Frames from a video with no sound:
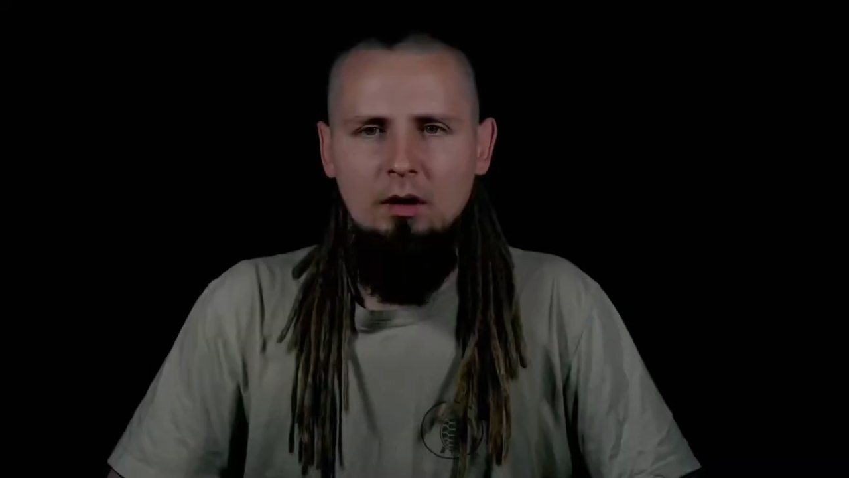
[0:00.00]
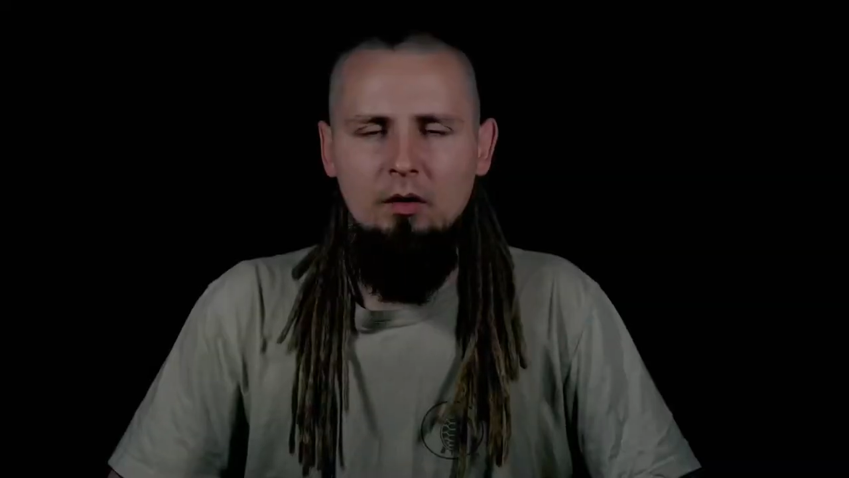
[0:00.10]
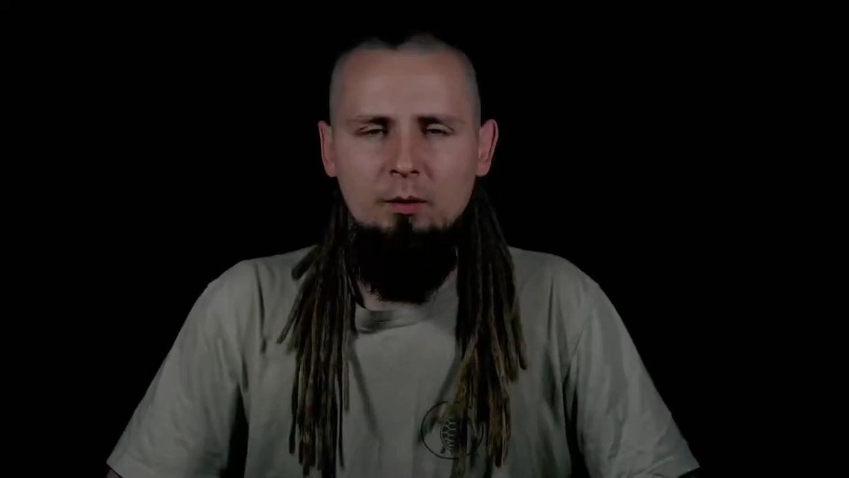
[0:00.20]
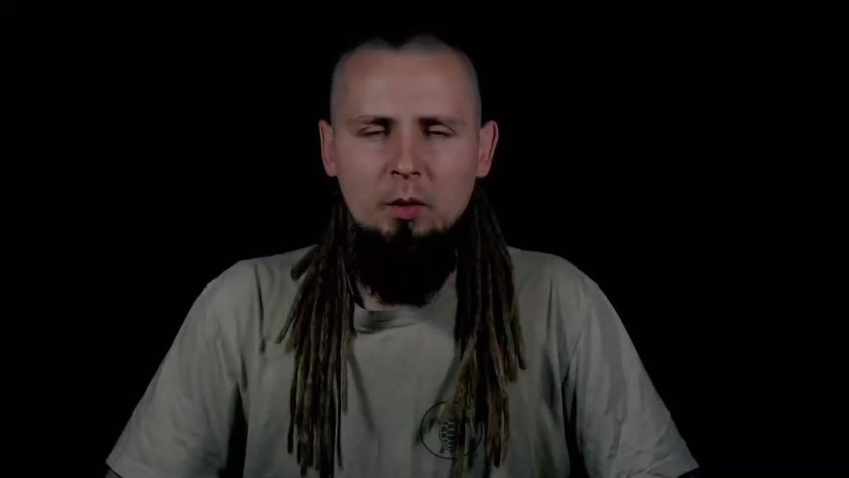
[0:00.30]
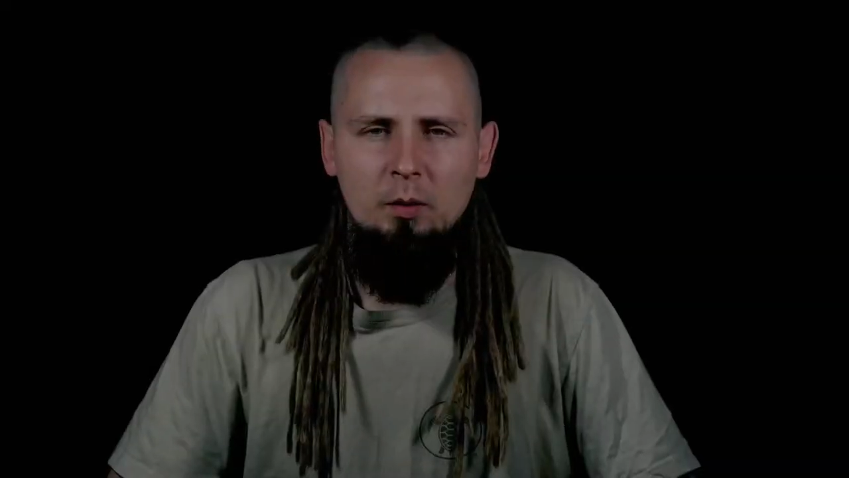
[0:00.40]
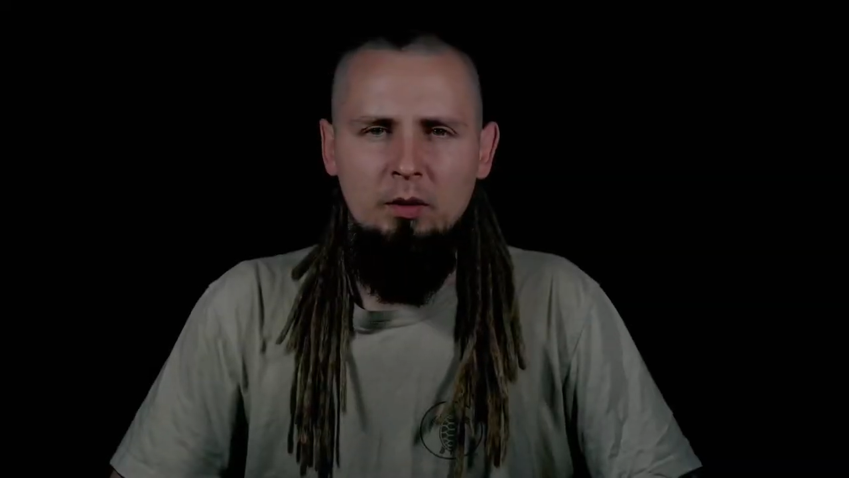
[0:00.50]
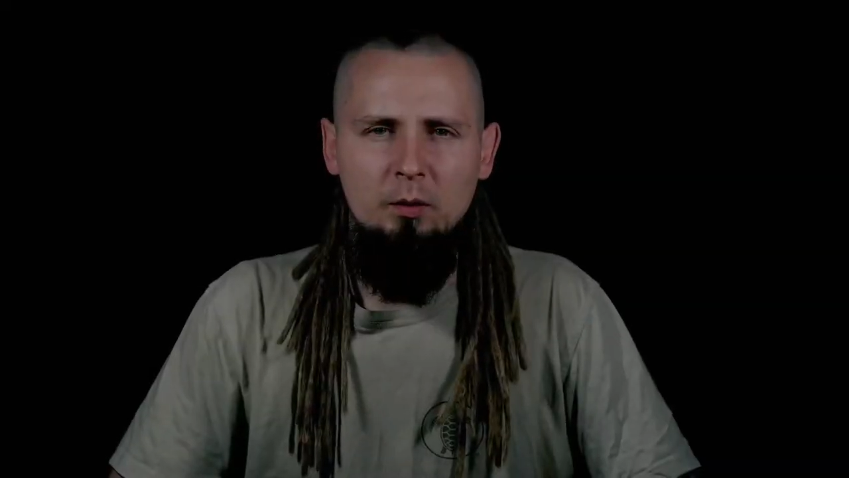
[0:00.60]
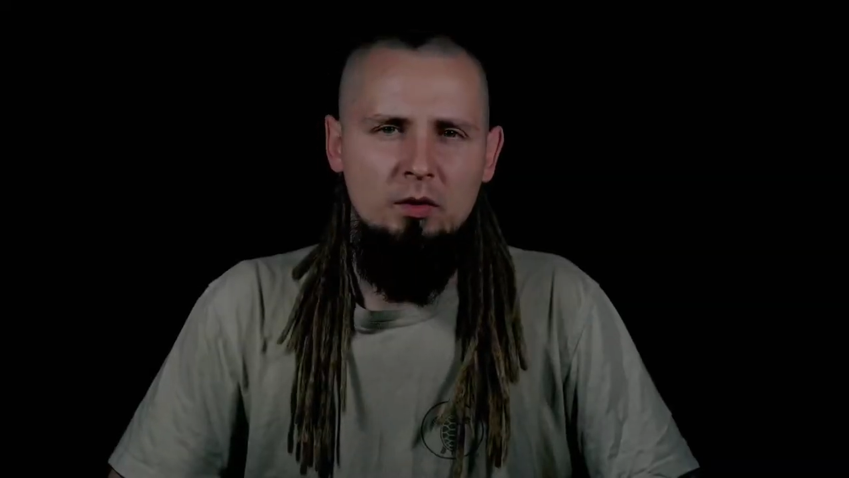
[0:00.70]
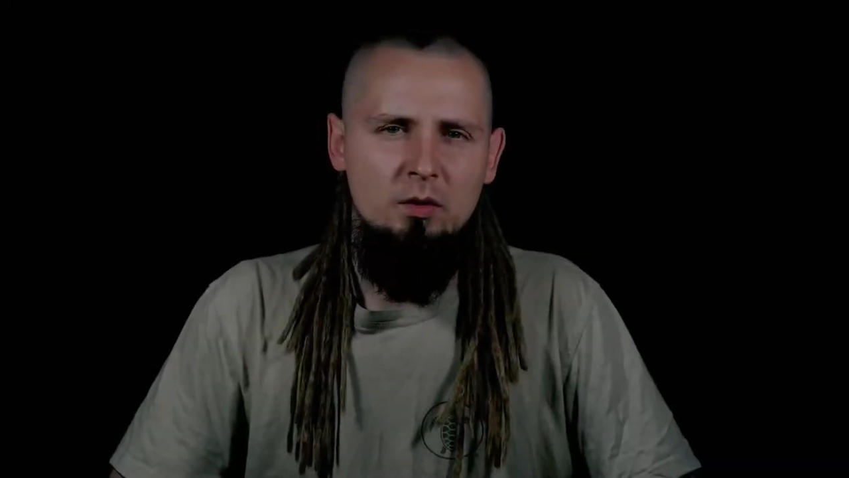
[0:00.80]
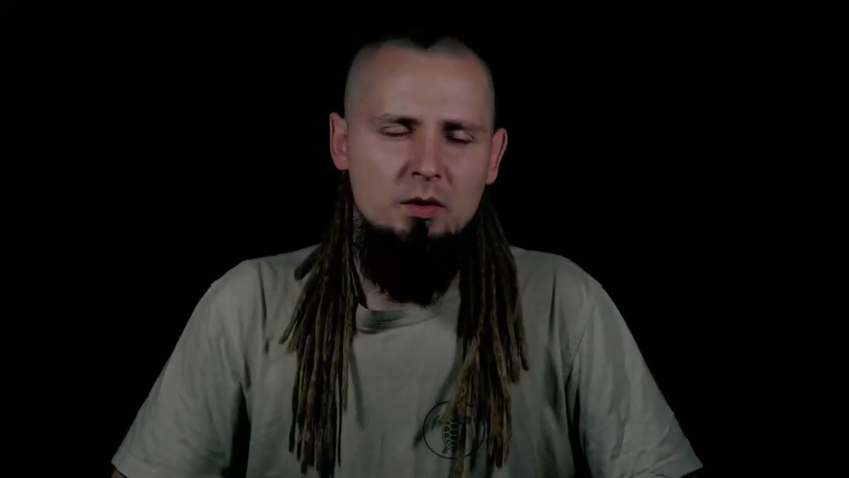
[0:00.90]
I would probably
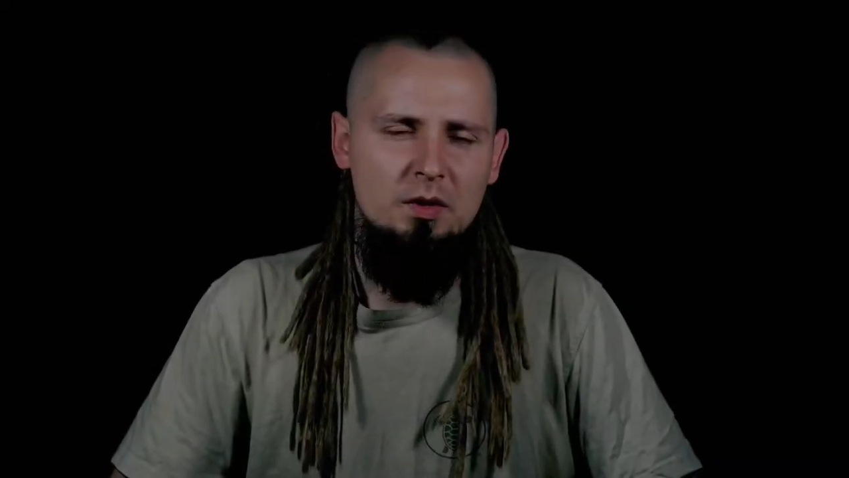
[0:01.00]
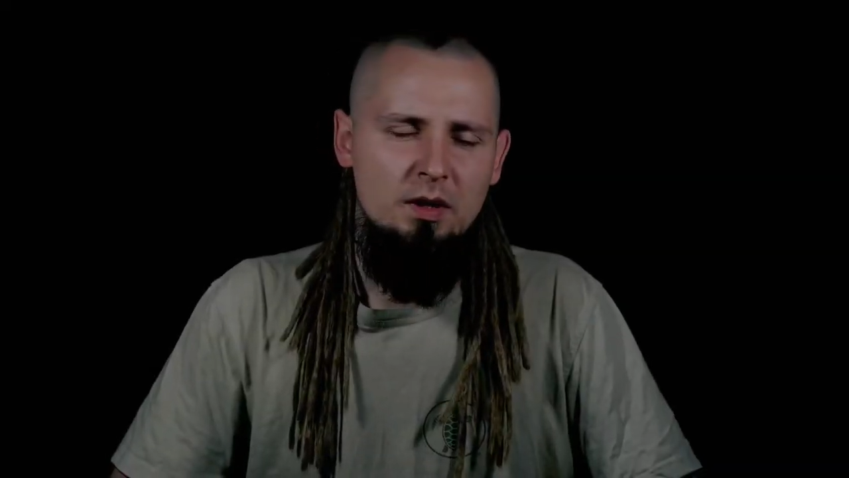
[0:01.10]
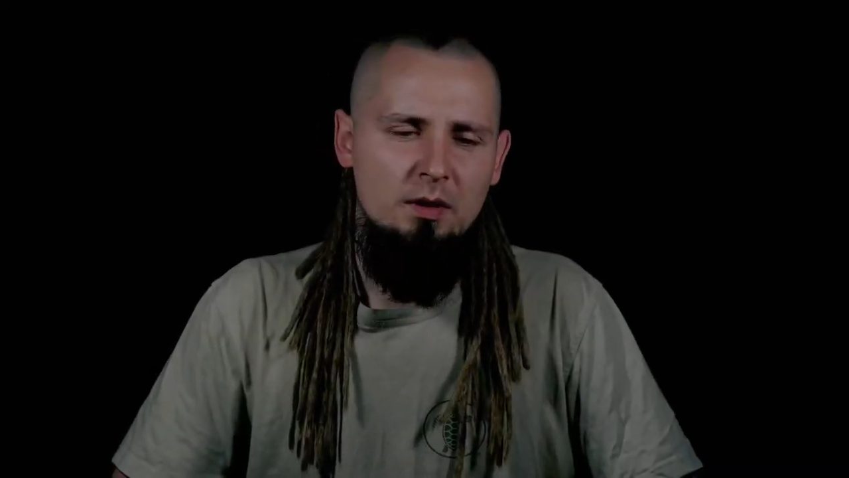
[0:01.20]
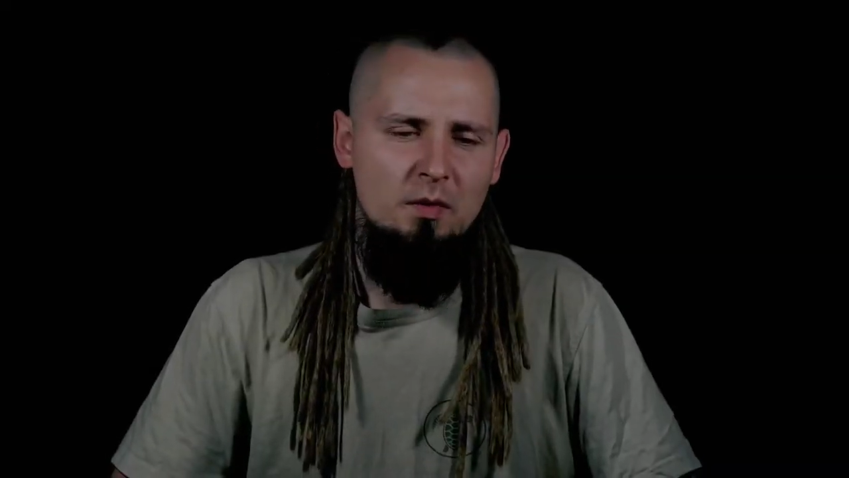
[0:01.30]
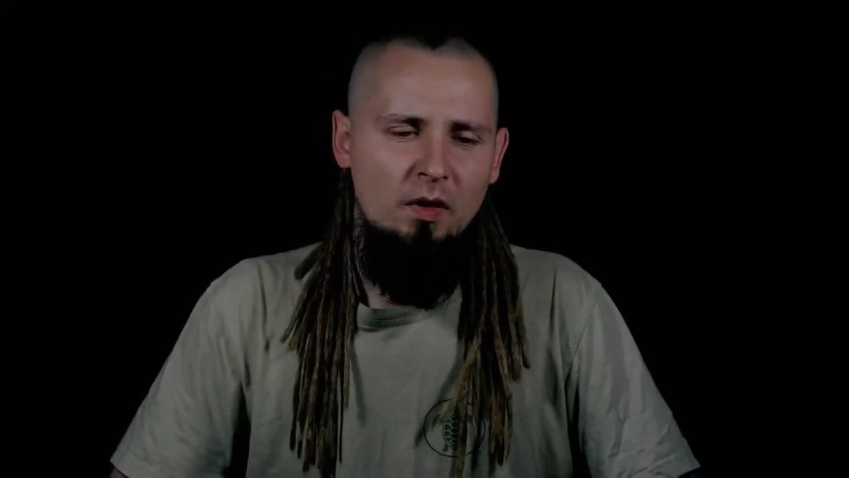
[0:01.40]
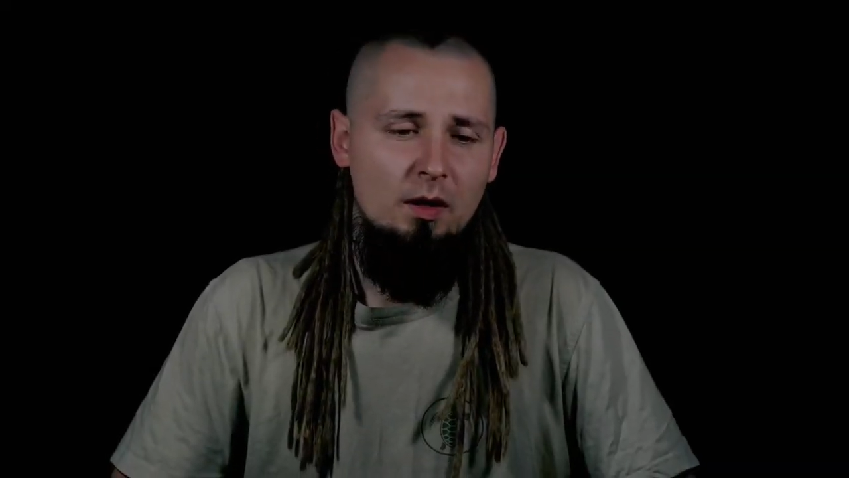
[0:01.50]
would do the same